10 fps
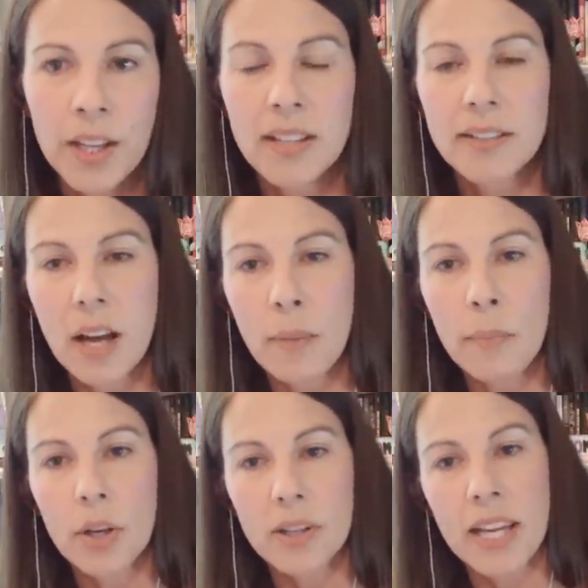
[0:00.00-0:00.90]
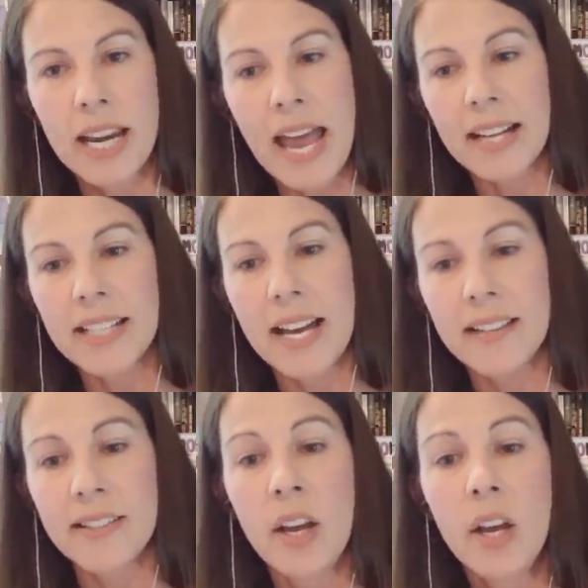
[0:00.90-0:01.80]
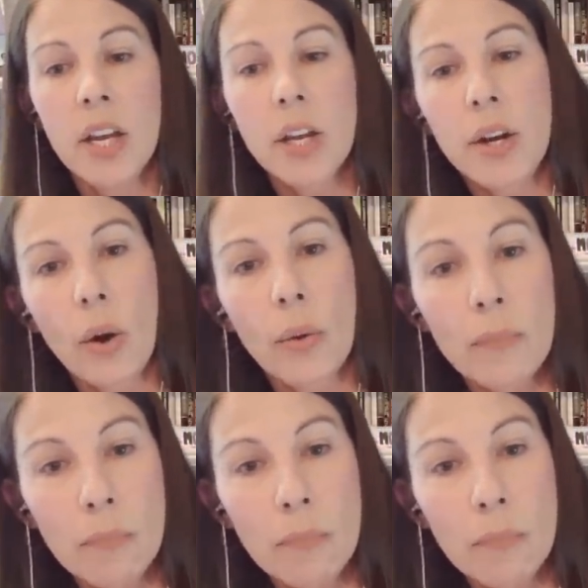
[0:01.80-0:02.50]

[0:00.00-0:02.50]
Some books can act as, you know,